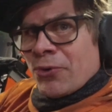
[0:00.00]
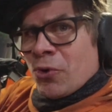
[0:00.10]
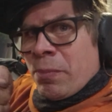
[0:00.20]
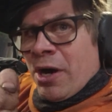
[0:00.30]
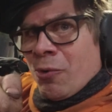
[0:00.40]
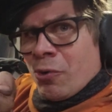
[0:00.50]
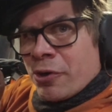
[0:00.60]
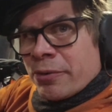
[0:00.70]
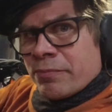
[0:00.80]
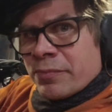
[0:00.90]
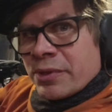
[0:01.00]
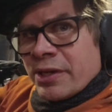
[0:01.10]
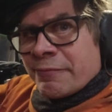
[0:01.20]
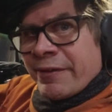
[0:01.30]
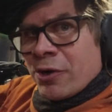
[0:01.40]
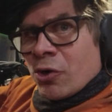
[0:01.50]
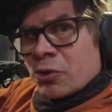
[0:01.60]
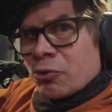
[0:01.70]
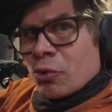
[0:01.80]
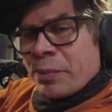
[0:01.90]
full power, it will
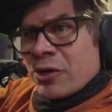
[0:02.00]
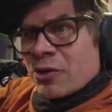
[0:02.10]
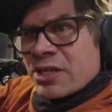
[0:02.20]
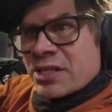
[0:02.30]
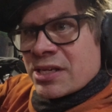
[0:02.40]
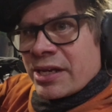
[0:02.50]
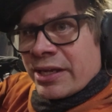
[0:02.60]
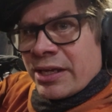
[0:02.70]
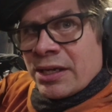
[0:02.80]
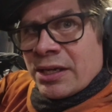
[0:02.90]
go through because it's like